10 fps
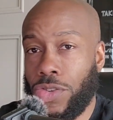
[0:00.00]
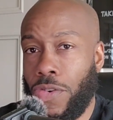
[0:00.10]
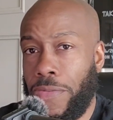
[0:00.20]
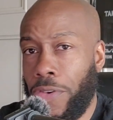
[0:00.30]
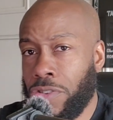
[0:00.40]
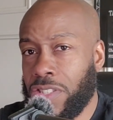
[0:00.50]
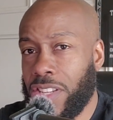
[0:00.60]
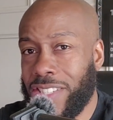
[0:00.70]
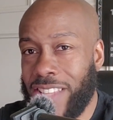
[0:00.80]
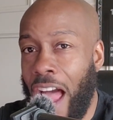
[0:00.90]
So
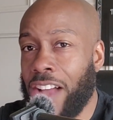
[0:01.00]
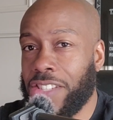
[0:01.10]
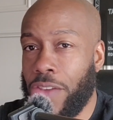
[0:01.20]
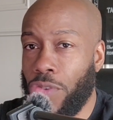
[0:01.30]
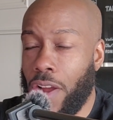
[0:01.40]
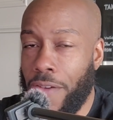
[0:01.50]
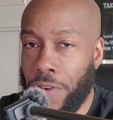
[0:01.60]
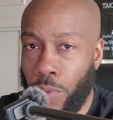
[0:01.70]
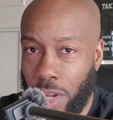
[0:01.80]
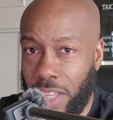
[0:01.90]
first, stocks can
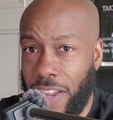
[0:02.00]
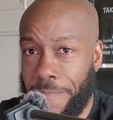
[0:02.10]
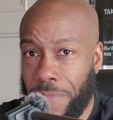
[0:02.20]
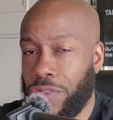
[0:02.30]
recover quickly.